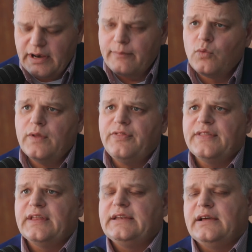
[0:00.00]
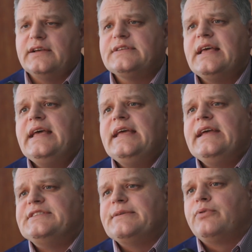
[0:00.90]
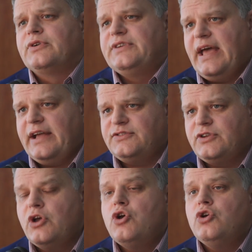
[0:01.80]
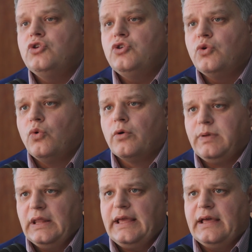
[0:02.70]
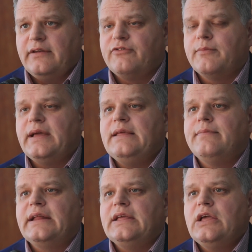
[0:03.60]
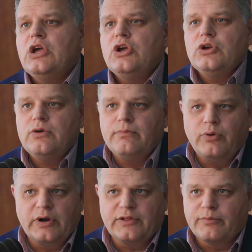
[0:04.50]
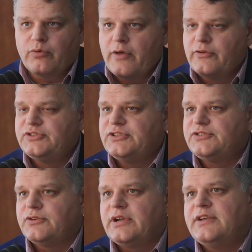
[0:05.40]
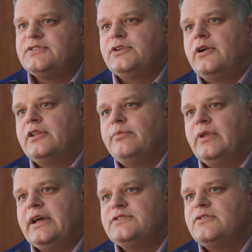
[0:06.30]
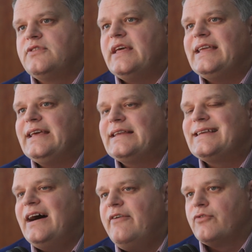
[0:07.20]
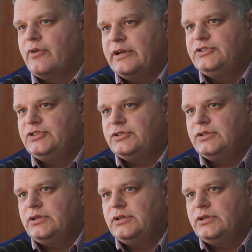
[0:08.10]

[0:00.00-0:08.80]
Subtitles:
number one thing that it does is it protects your plan from anybody putting their brother, sister, cousin onto the plan so that they get coverage